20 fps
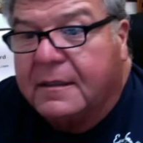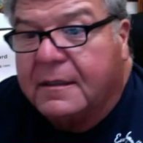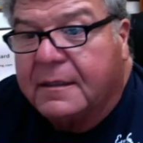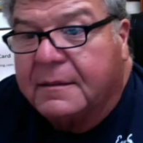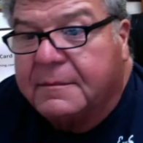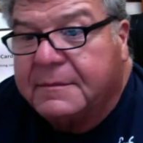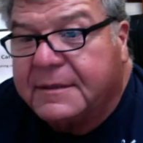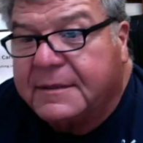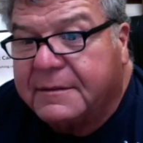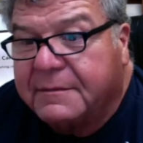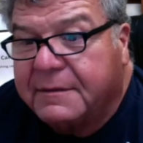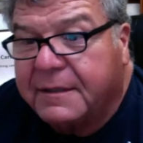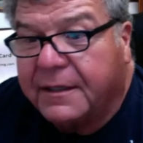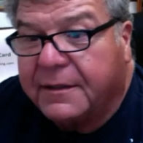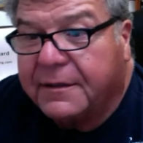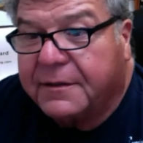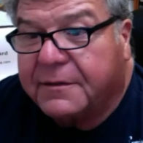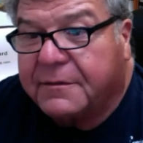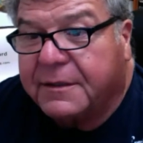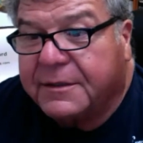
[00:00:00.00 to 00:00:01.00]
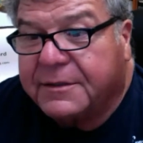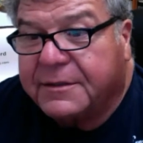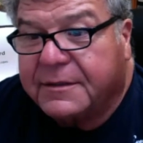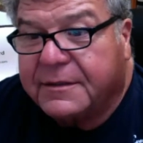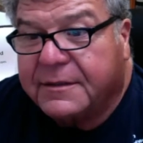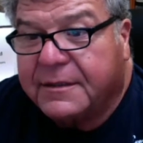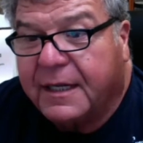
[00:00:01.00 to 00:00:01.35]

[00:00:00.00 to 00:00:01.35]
Let me see what other questions.